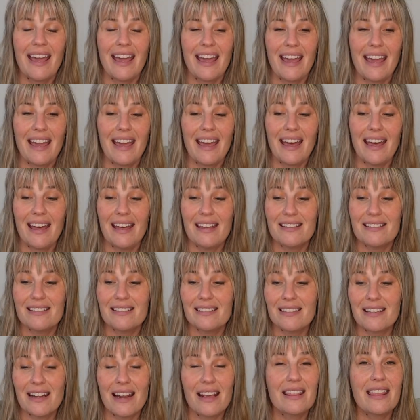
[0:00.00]

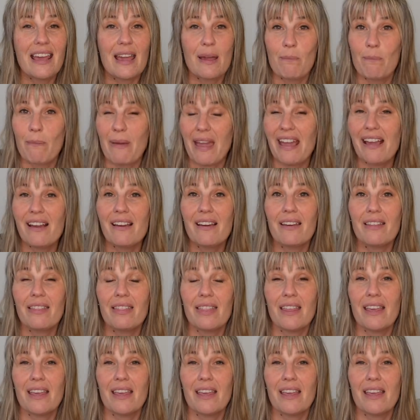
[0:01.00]
and they make